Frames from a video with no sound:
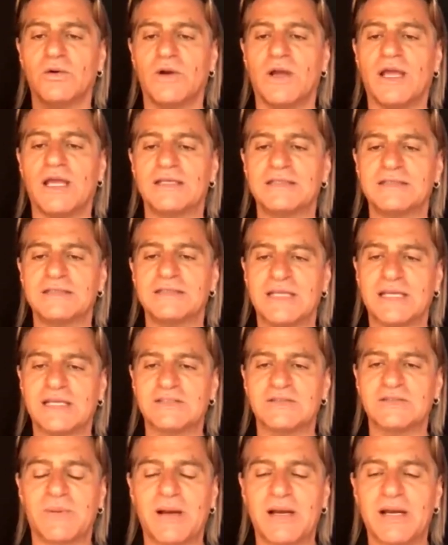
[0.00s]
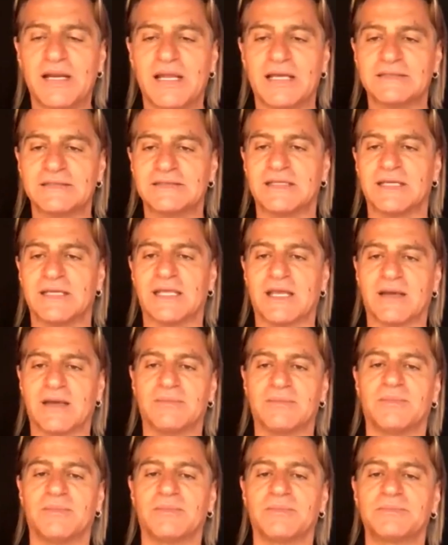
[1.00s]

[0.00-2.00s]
is experiencing him?